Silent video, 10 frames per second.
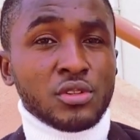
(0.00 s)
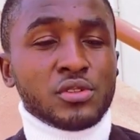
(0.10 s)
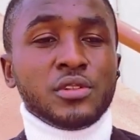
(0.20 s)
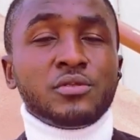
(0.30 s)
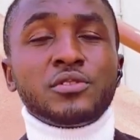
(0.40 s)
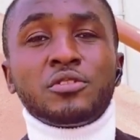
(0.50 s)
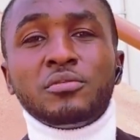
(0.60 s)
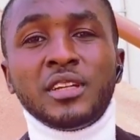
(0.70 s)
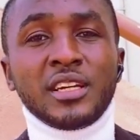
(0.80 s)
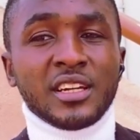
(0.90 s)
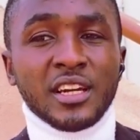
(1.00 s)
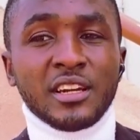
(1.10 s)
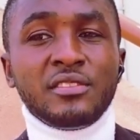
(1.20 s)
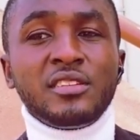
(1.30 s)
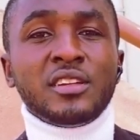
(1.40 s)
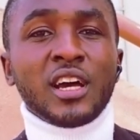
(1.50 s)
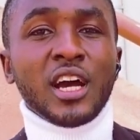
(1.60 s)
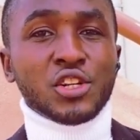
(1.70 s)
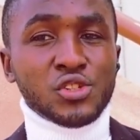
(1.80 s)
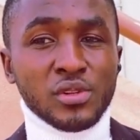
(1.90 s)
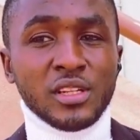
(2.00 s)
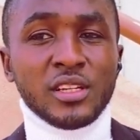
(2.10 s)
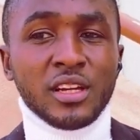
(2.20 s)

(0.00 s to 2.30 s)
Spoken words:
So it was from there everything actually